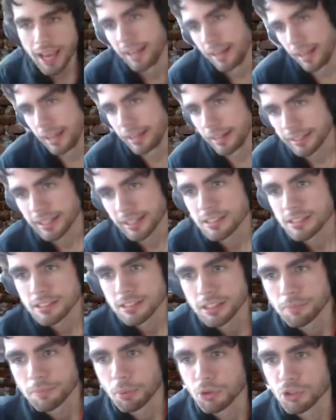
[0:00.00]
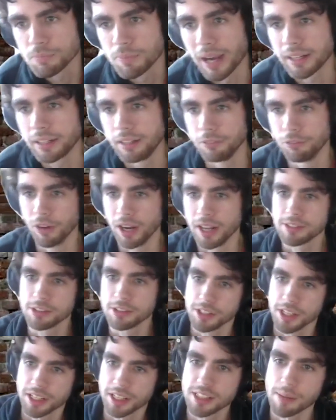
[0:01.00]
and it gets to the perspective, right? So
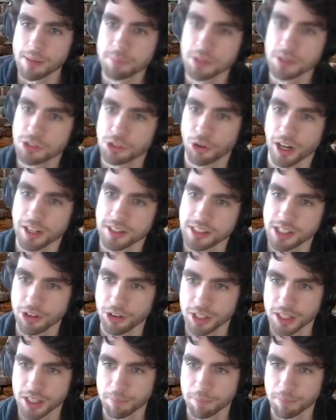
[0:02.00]
the acceptance criteria,